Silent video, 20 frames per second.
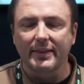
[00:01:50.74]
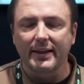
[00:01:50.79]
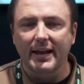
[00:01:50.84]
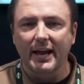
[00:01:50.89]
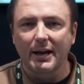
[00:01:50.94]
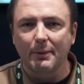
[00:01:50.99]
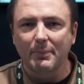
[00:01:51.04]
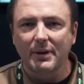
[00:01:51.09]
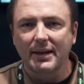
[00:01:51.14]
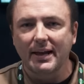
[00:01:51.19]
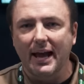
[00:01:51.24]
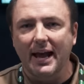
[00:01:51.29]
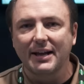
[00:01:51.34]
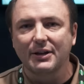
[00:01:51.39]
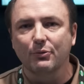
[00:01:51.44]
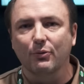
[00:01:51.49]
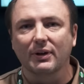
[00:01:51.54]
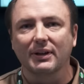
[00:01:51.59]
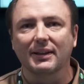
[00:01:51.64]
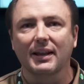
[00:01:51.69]
The enemy
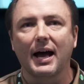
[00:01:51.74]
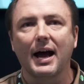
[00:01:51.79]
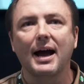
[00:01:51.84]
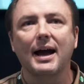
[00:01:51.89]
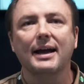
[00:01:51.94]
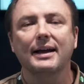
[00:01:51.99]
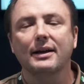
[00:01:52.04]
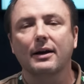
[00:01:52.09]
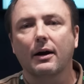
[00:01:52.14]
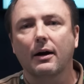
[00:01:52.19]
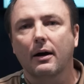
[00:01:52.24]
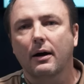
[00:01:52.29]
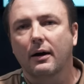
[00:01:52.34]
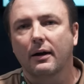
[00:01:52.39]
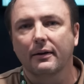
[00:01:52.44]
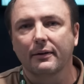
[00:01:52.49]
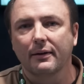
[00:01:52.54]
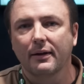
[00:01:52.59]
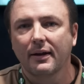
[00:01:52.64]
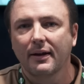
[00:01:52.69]
had to rely
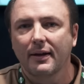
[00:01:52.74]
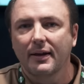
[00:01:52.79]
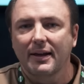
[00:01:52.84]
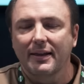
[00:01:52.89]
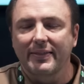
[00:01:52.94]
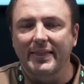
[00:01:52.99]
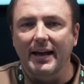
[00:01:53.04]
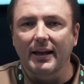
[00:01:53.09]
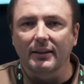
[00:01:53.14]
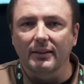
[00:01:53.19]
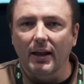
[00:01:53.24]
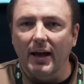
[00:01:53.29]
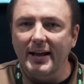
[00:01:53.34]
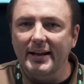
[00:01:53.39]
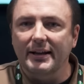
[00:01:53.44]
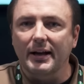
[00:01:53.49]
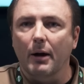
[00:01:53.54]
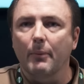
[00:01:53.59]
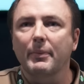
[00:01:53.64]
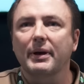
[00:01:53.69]
on that
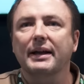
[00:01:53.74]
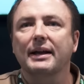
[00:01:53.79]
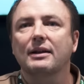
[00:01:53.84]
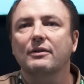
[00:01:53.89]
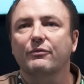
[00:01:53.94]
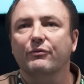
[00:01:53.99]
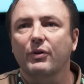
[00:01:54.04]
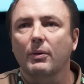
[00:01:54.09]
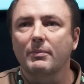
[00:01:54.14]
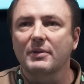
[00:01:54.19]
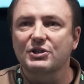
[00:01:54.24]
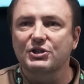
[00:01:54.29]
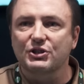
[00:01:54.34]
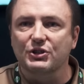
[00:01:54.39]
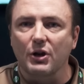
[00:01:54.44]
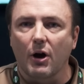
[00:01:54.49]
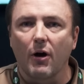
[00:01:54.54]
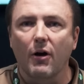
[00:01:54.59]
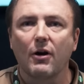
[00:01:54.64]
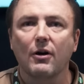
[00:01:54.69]
light coming in from the
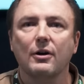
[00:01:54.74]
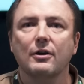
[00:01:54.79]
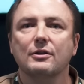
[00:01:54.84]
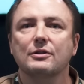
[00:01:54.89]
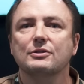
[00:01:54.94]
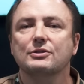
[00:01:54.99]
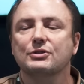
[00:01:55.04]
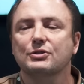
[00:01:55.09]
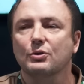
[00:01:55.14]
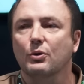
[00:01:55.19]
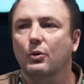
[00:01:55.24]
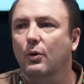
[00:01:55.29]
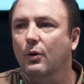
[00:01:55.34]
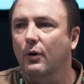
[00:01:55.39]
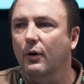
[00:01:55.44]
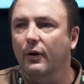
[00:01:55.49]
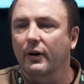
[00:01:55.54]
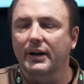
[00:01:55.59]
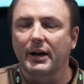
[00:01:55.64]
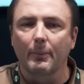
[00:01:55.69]
stars
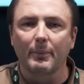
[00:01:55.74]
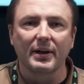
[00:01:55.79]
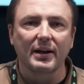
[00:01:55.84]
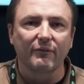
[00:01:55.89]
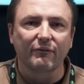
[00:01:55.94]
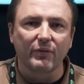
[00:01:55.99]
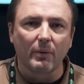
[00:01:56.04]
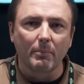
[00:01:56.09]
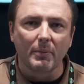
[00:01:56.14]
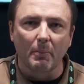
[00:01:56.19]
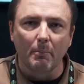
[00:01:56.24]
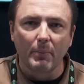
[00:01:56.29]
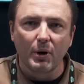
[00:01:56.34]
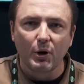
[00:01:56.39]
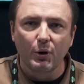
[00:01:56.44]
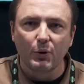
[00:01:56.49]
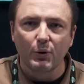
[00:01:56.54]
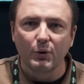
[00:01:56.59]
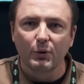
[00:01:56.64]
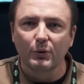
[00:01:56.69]
or coming in from the
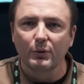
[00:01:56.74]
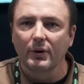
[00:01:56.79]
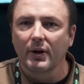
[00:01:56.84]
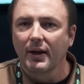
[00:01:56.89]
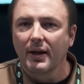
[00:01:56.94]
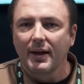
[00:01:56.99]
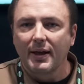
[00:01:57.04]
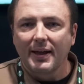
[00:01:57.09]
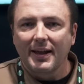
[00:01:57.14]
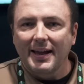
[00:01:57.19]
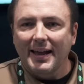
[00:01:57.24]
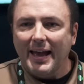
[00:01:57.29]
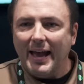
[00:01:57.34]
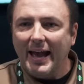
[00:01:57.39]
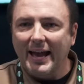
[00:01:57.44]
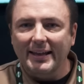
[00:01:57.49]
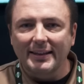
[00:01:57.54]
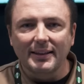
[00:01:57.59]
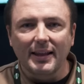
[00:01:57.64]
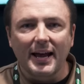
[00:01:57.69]
moon,
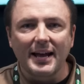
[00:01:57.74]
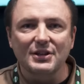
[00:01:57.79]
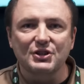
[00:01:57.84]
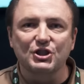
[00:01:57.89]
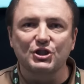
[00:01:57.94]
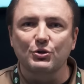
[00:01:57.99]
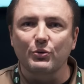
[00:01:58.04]
headlights,